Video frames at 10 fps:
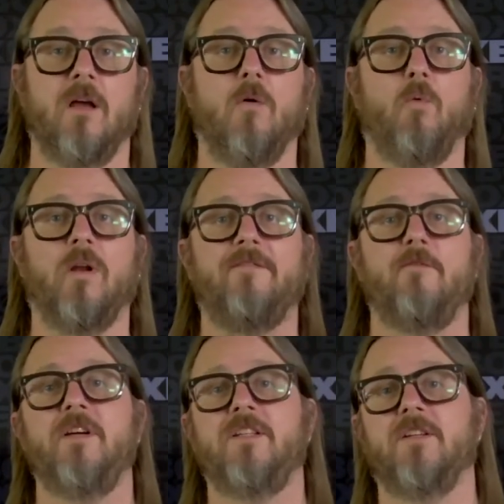Whatever
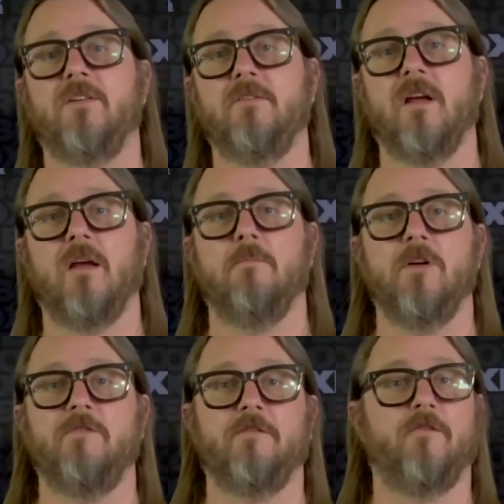we do,
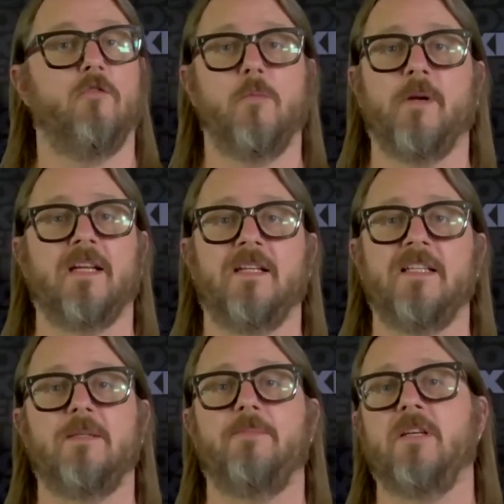moving forward, we're going to need
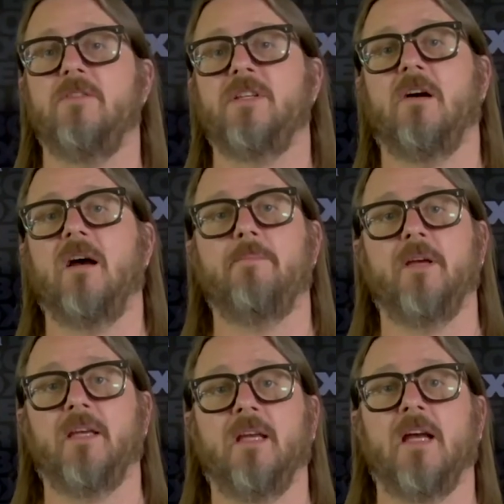to be using IP,
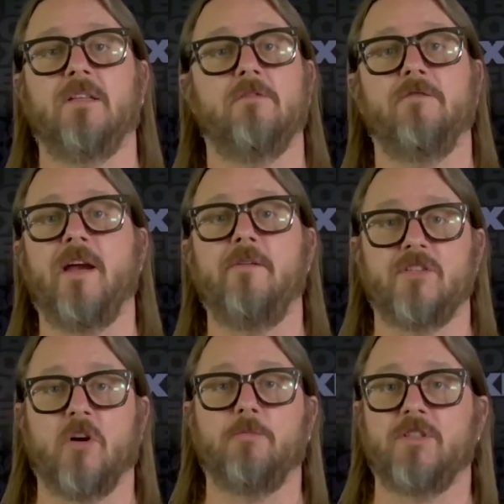and there are various
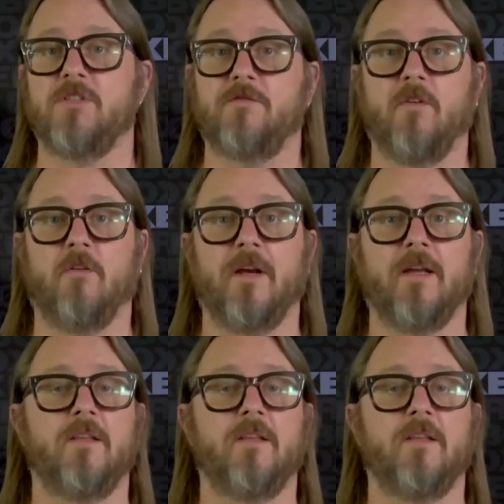options for it.